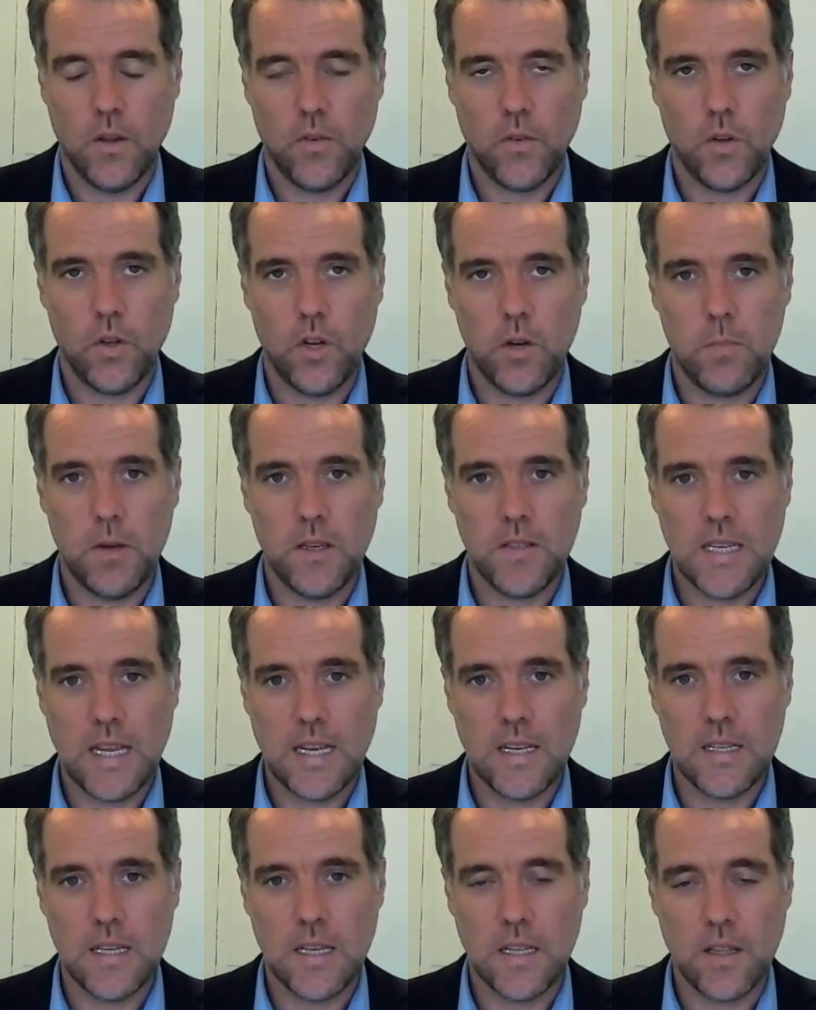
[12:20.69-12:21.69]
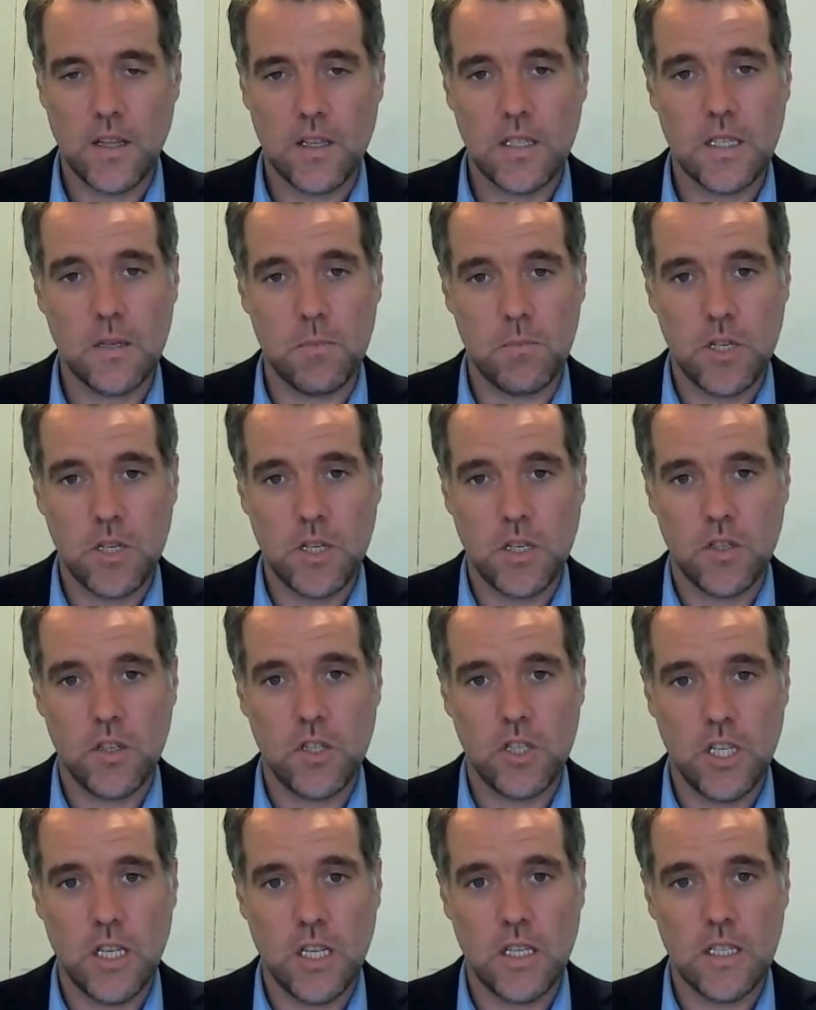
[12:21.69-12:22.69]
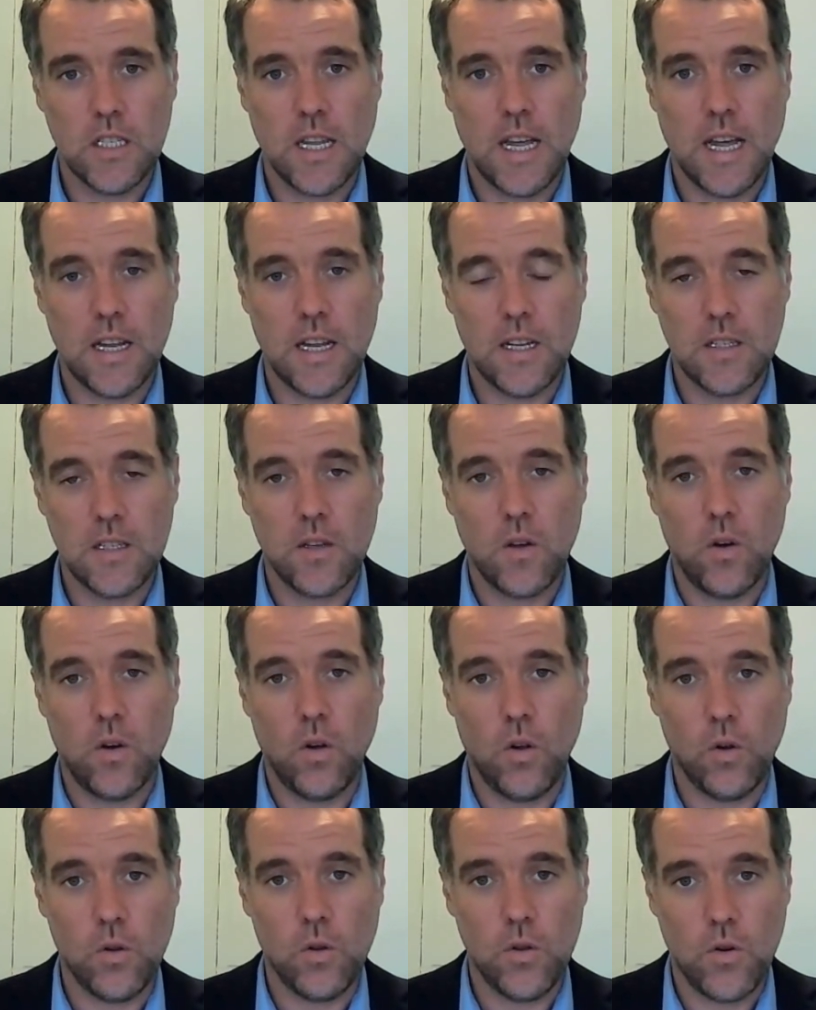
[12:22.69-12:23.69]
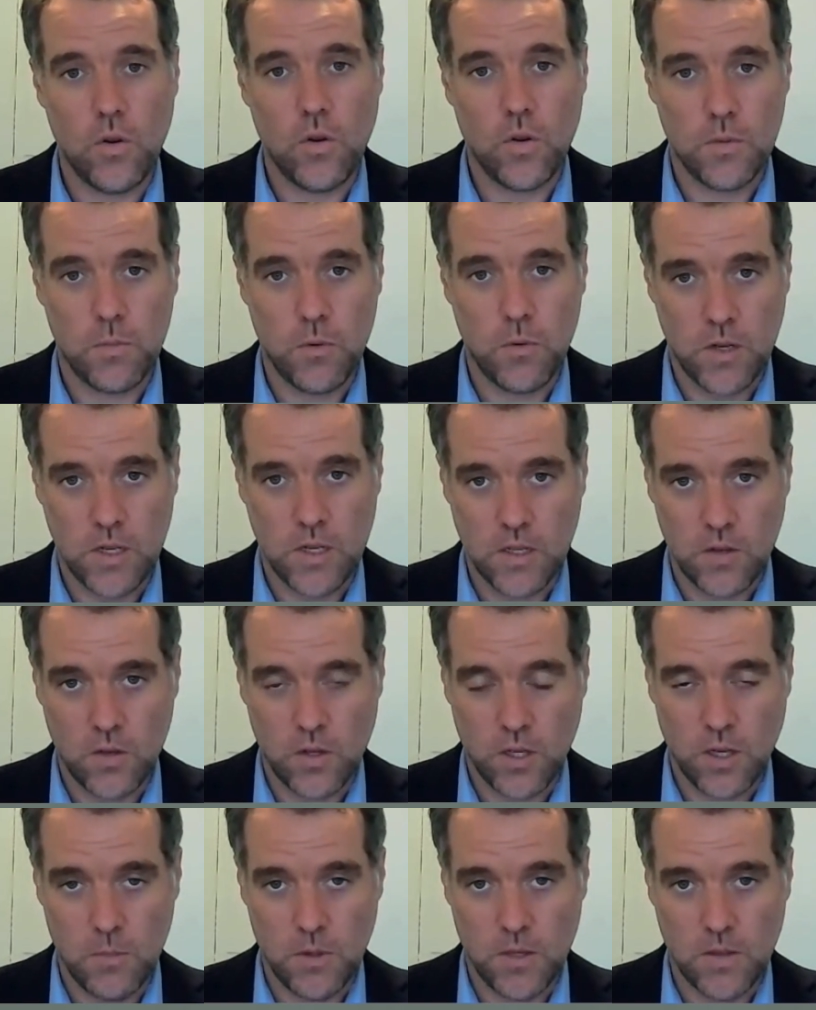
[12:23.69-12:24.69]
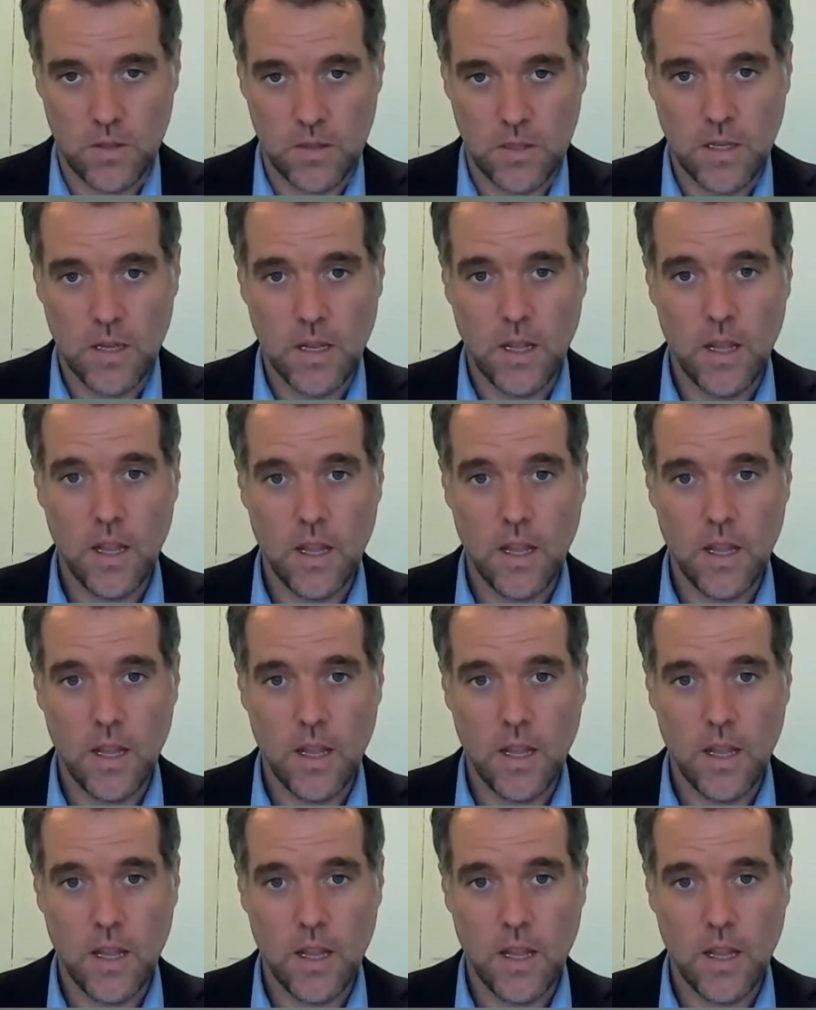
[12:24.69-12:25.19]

So you'd be sending this submissions sheet and all your supporting documents.